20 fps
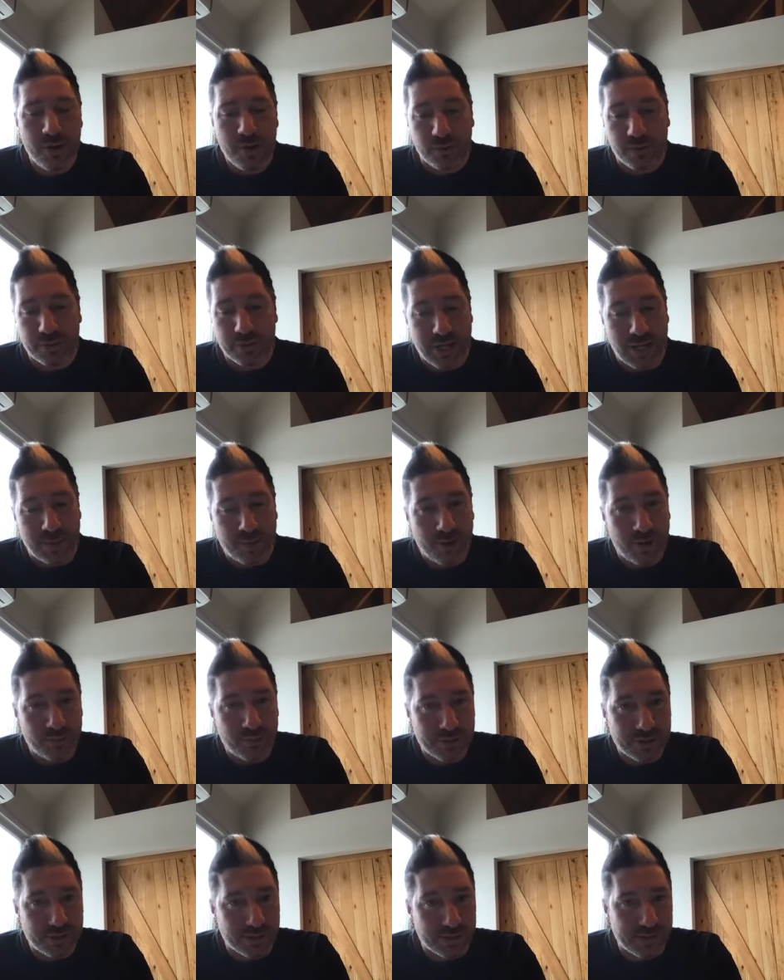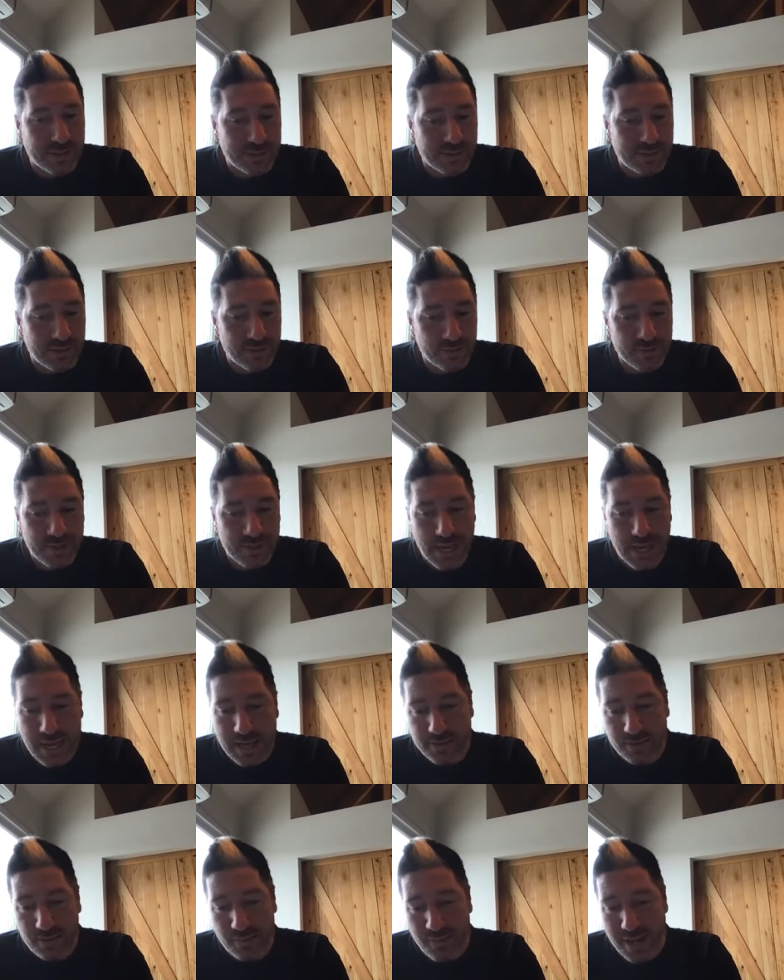with John Paul Mitchell Systems
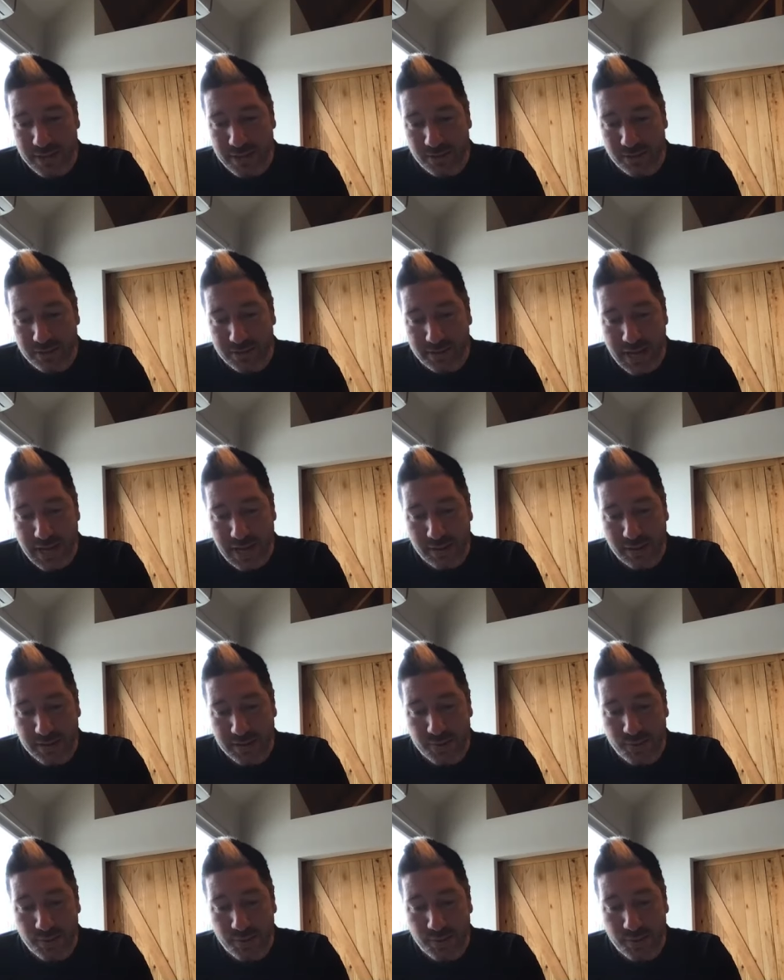as a master stylist,